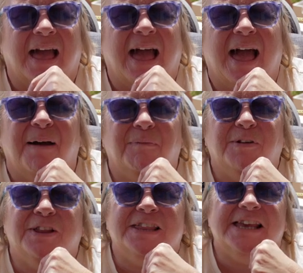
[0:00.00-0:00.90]
I
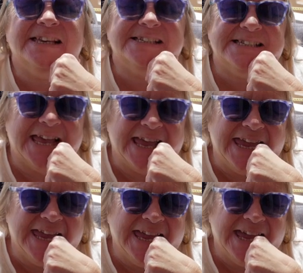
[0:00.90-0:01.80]
want to
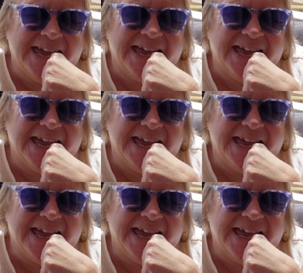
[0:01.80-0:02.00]
say...